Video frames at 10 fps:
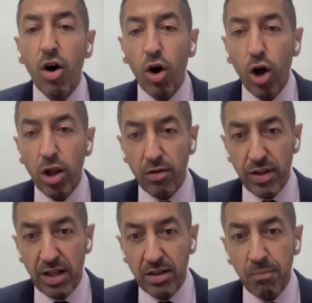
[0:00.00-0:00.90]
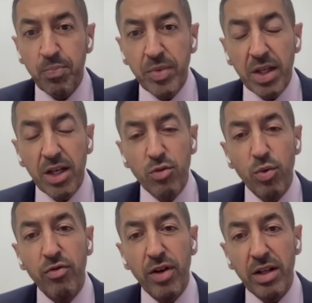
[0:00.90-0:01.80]
All of that
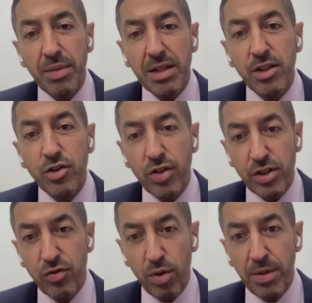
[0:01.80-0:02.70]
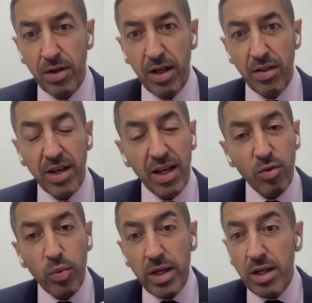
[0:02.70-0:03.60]
is what fundamentally transformed our health.
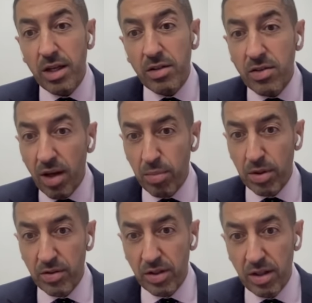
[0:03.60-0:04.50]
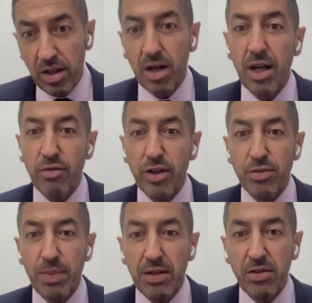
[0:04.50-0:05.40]
And we doubled our life
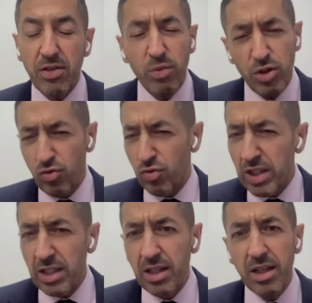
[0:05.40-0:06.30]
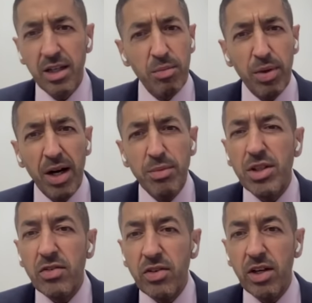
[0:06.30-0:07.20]
expectancy, which is really
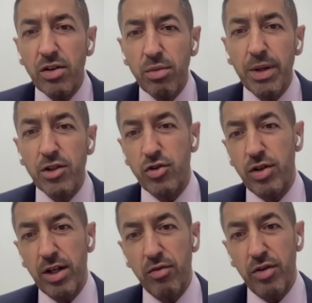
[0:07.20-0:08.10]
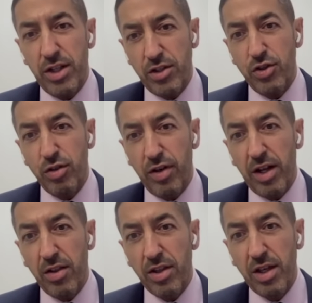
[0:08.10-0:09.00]
perhaps the single biggest triumph in the history of
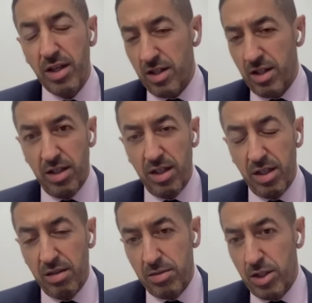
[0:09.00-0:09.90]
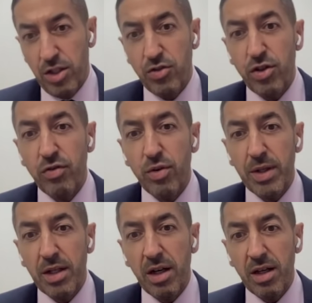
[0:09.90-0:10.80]
health, in the history of
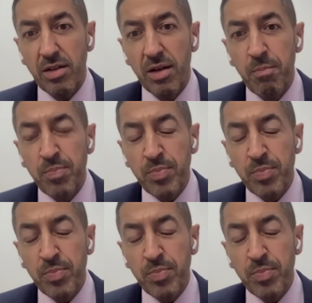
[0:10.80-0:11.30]
humankind.